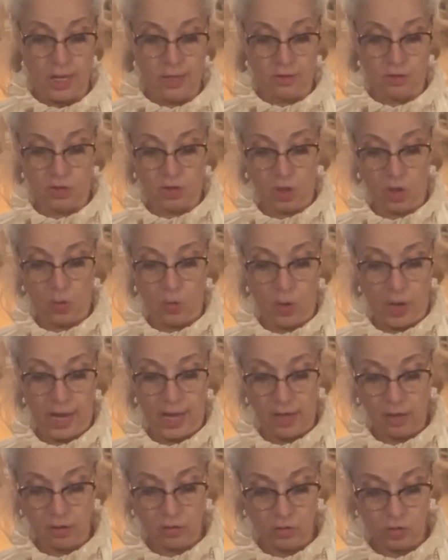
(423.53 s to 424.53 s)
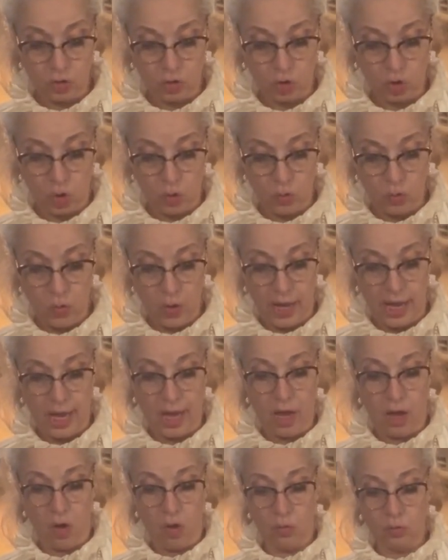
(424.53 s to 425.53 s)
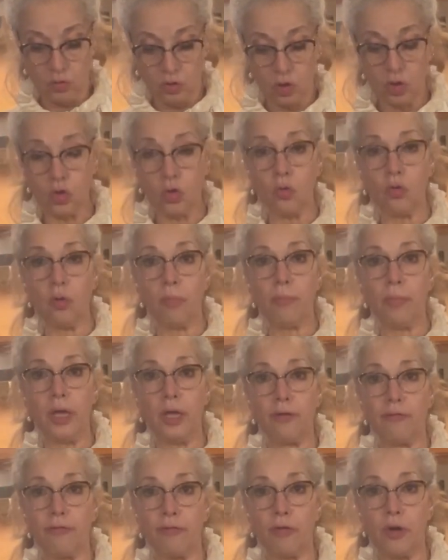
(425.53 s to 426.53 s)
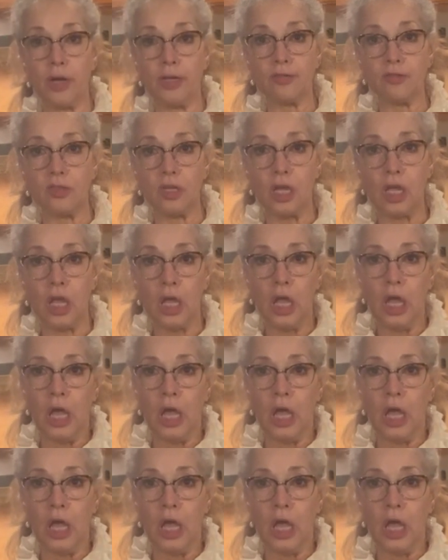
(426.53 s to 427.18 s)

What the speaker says: So I'll show you how to do the mint frosting.